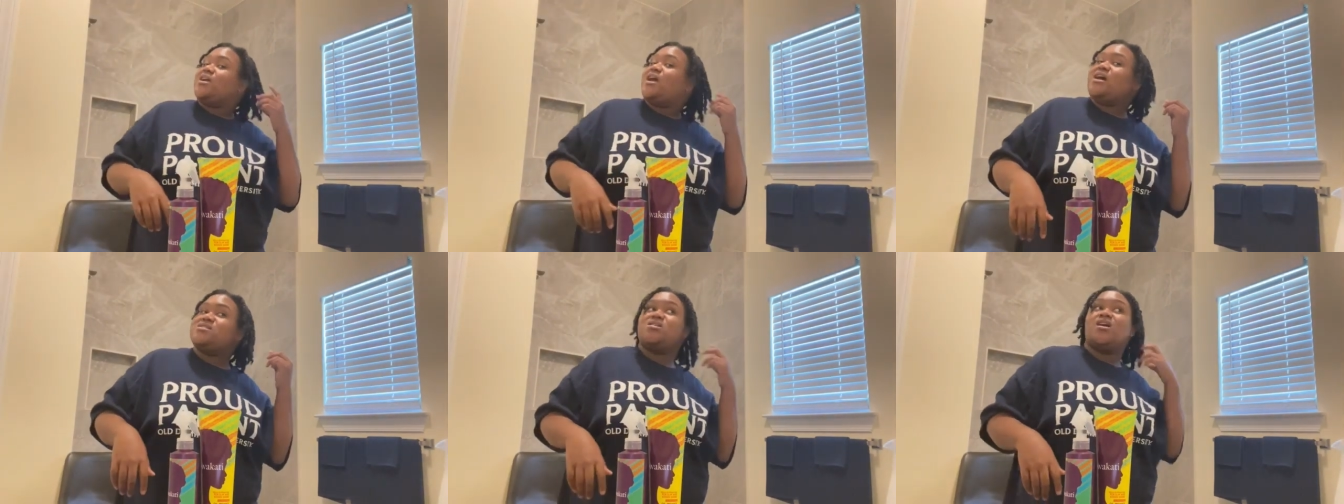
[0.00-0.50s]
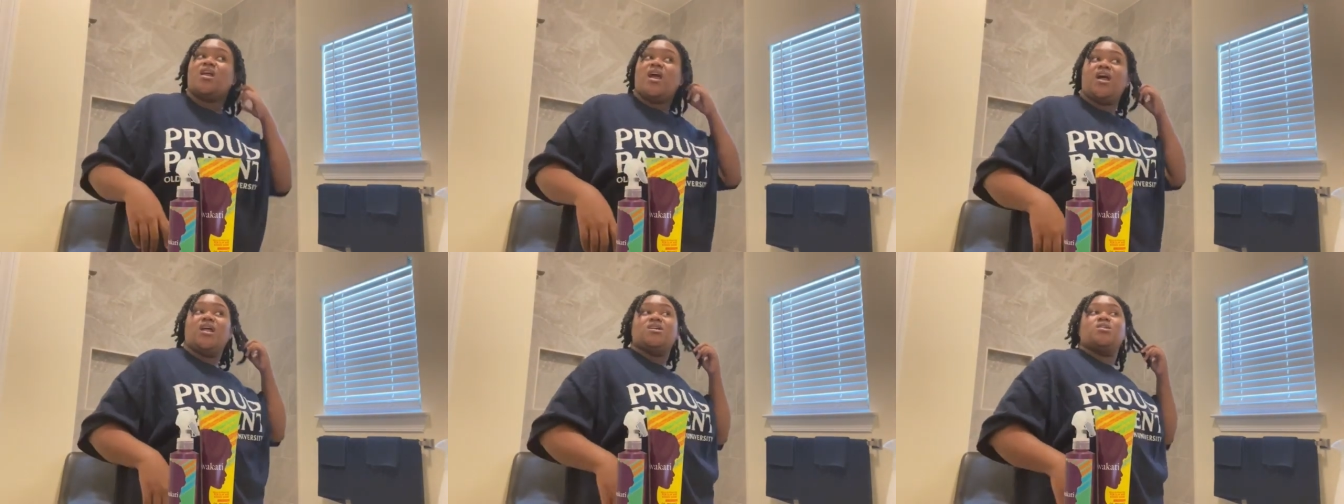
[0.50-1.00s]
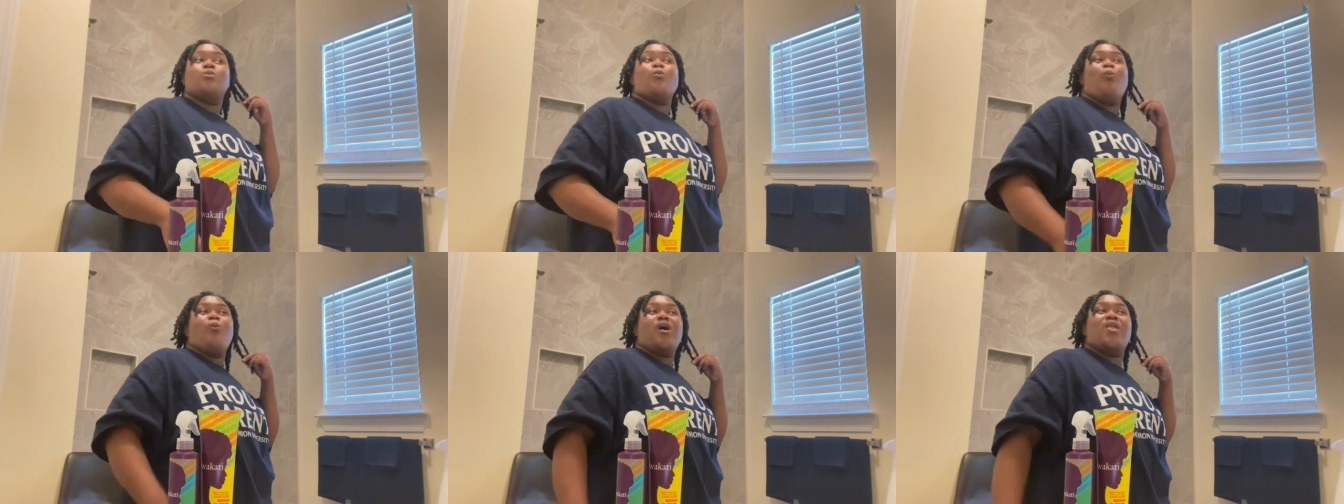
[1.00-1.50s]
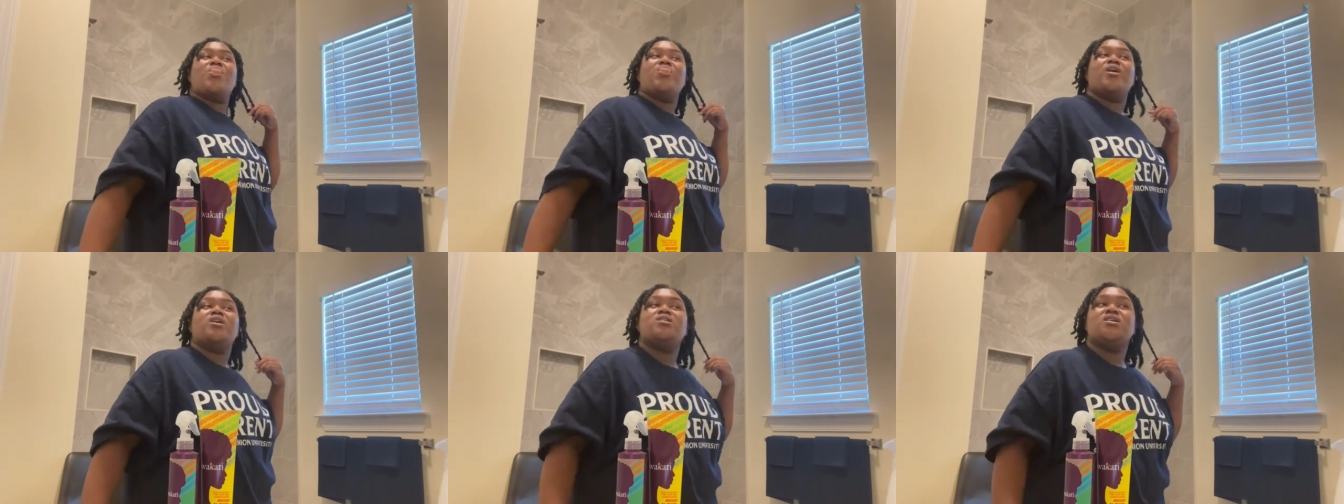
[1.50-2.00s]
I started at
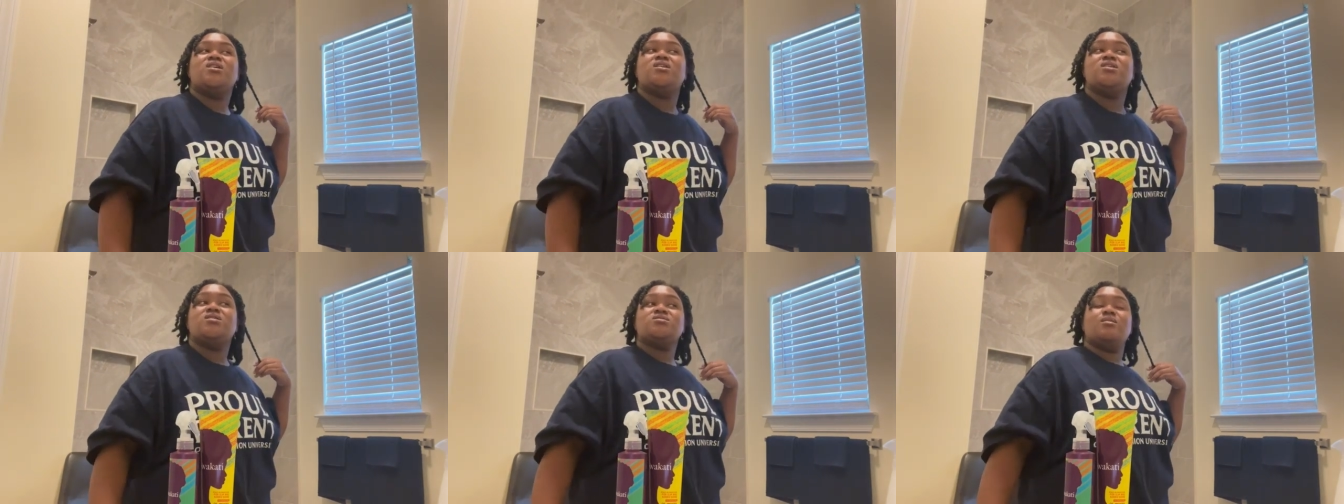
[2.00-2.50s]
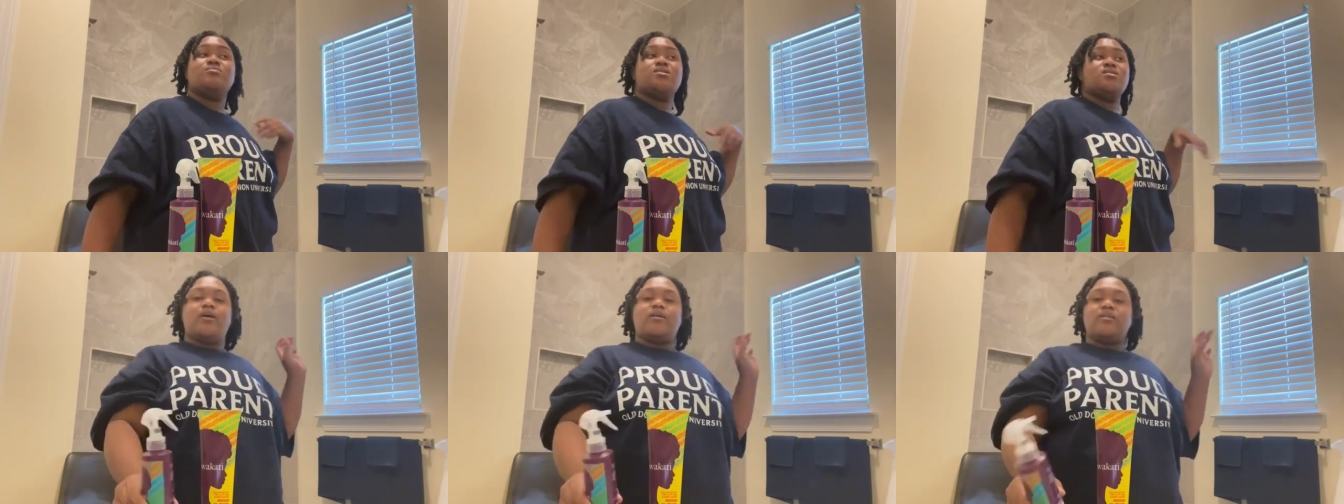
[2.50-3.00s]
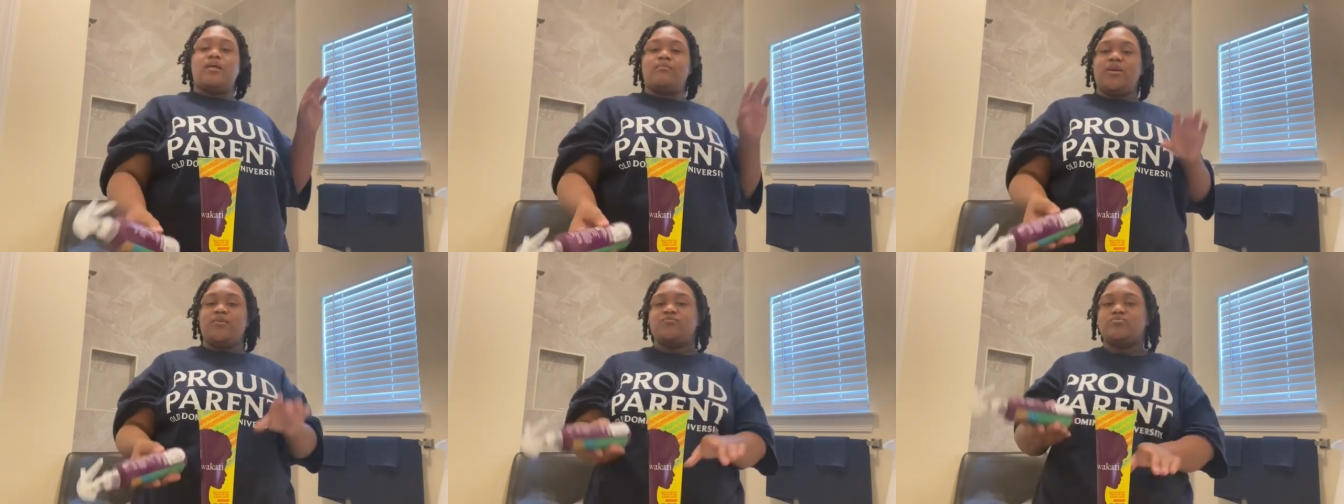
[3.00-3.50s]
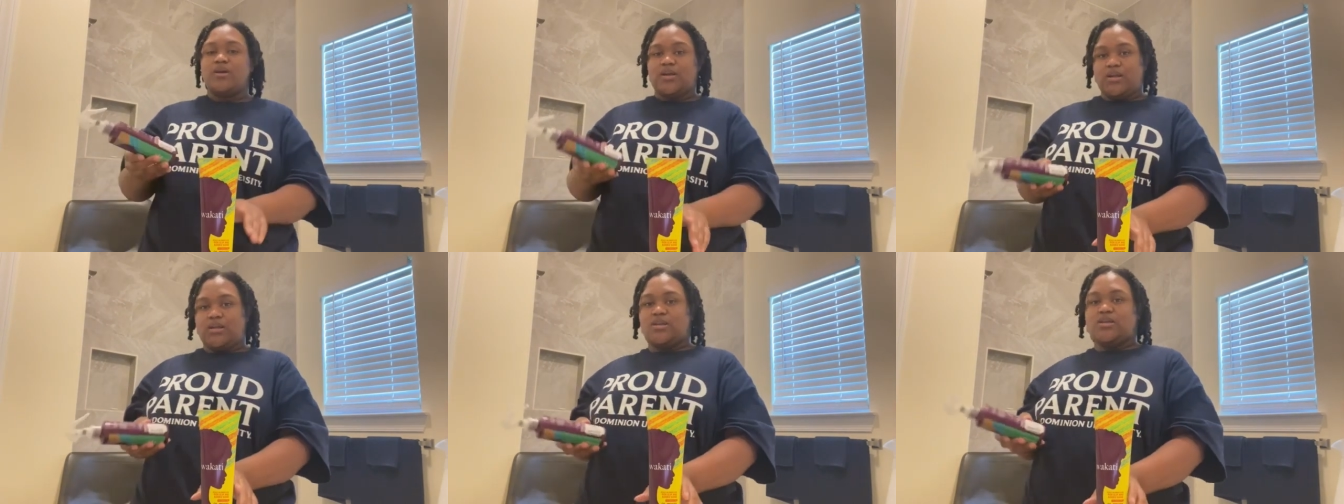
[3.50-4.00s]
1:30 something. Let me
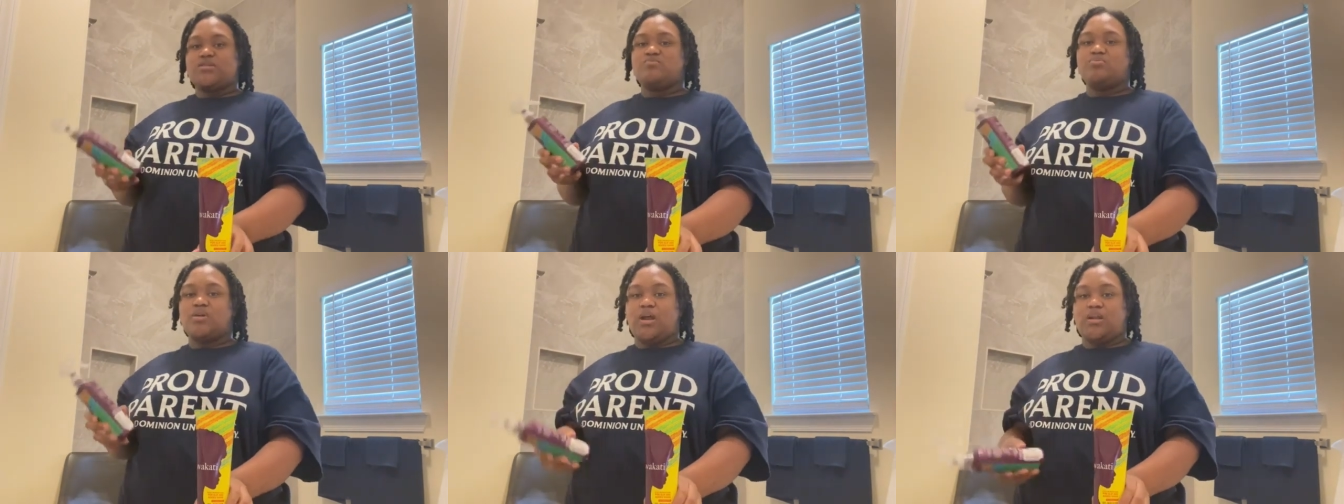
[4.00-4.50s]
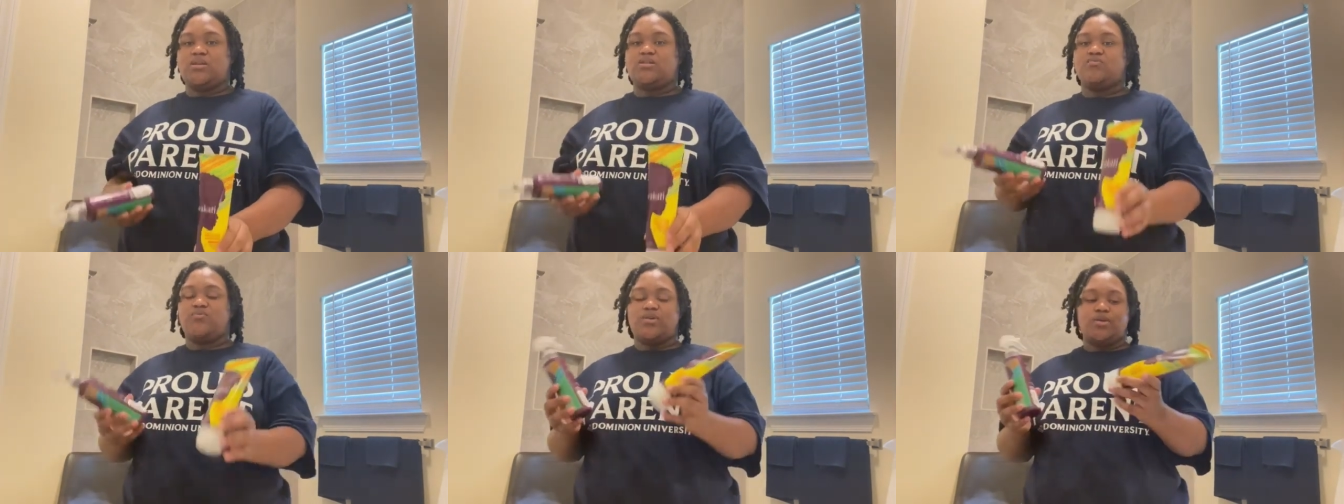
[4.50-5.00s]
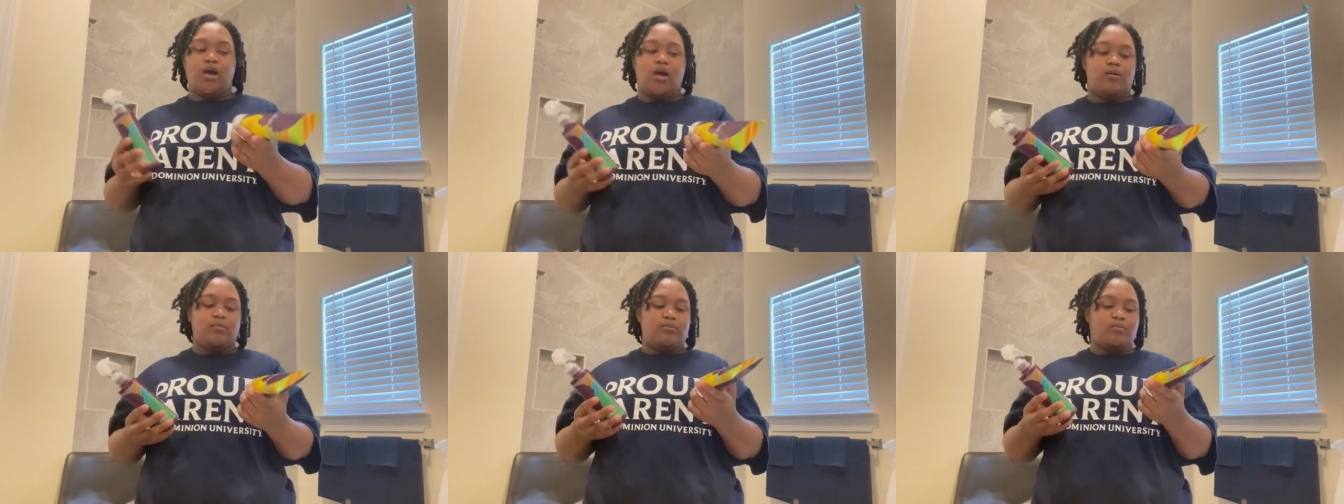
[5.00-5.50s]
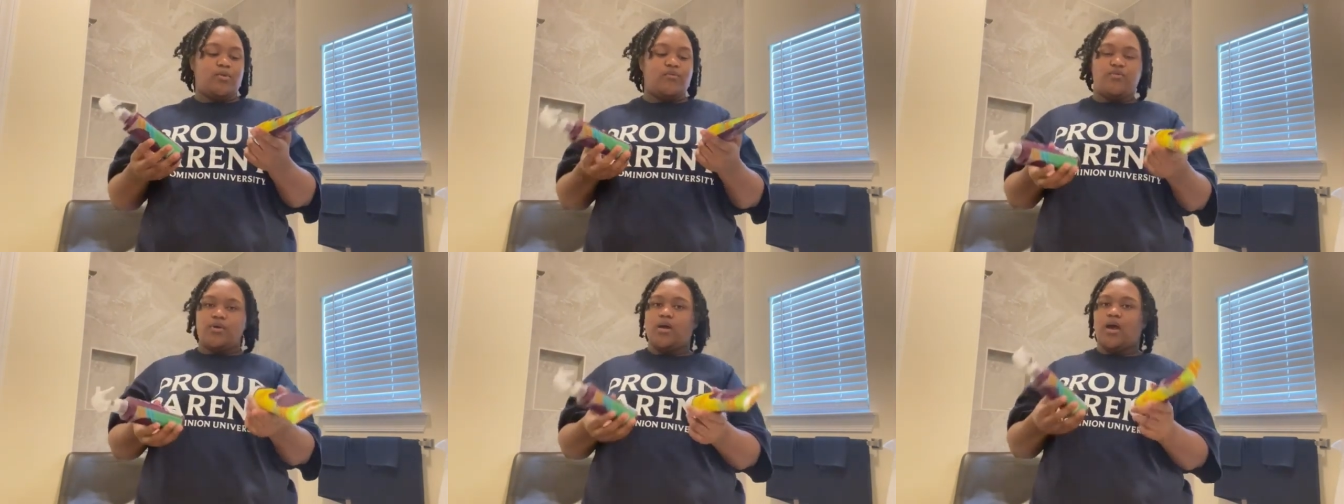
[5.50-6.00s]
rate these products for y'all
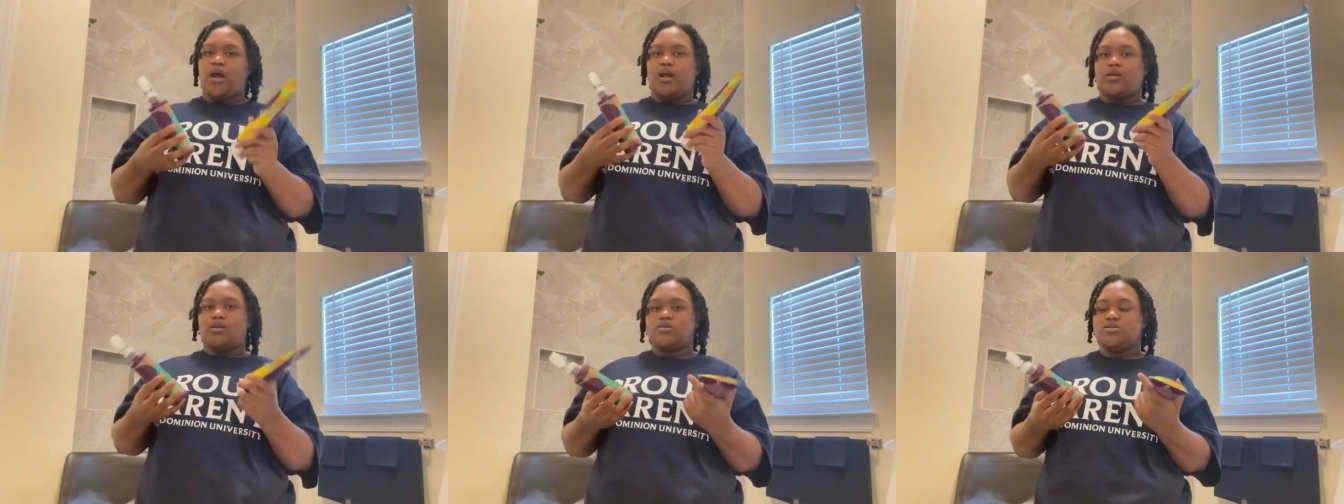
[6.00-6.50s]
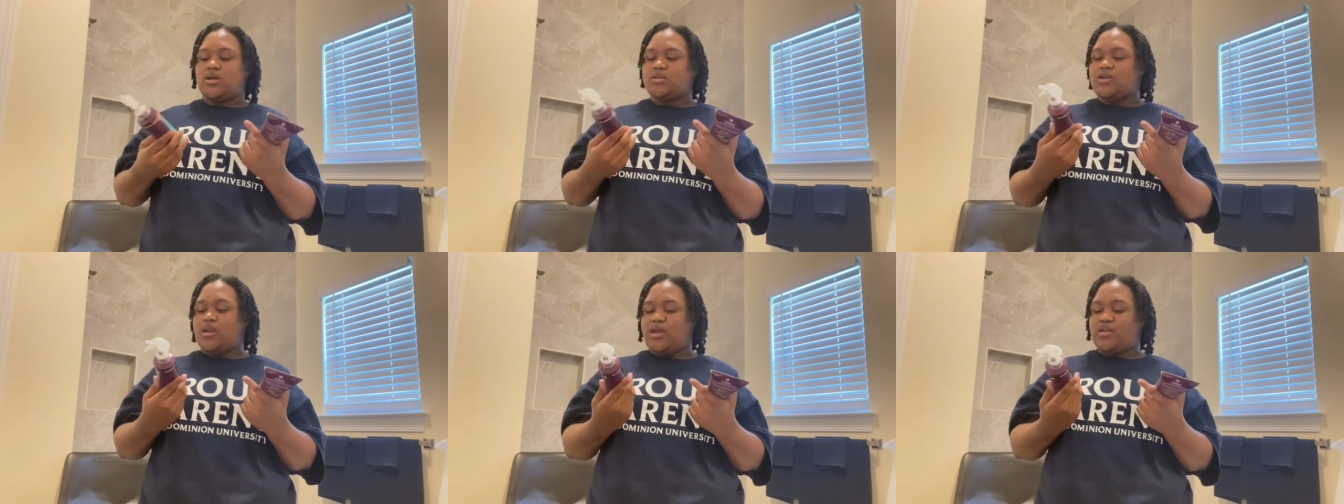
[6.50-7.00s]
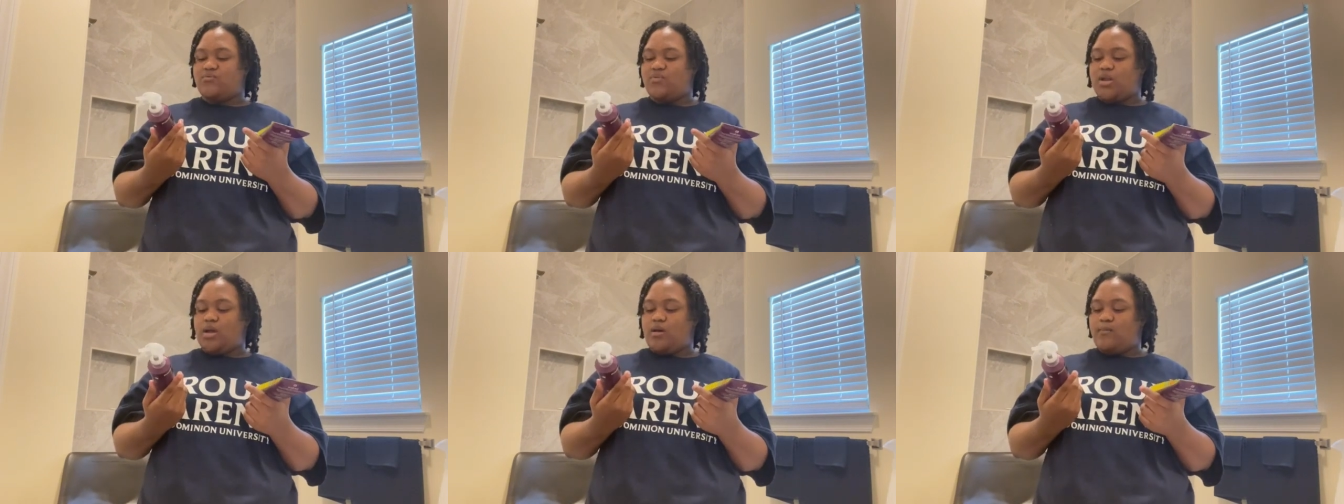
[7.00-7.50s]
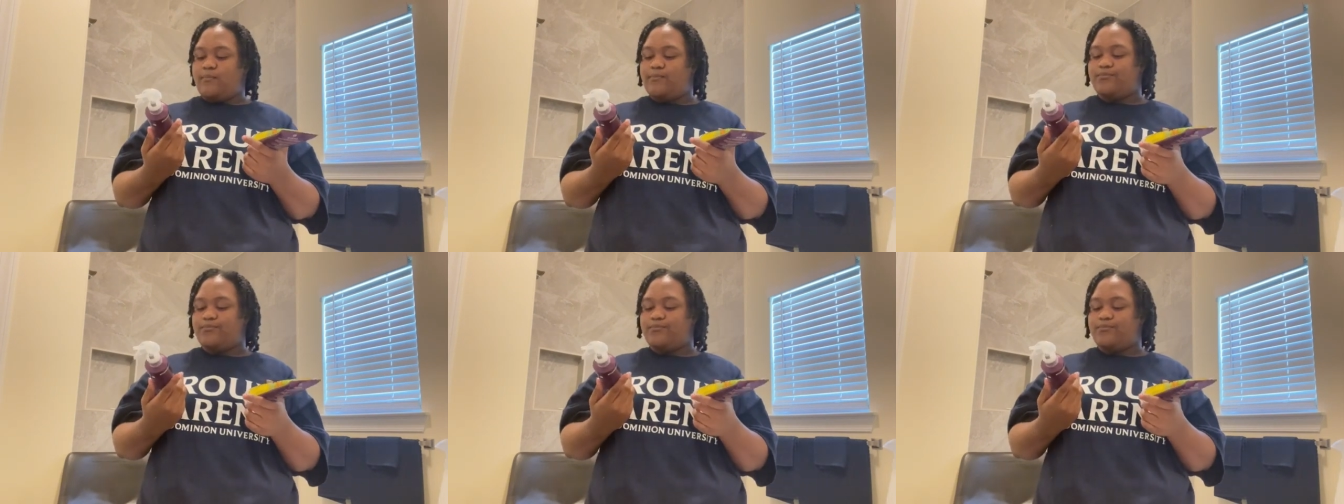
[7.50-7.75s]
before I close out today's video.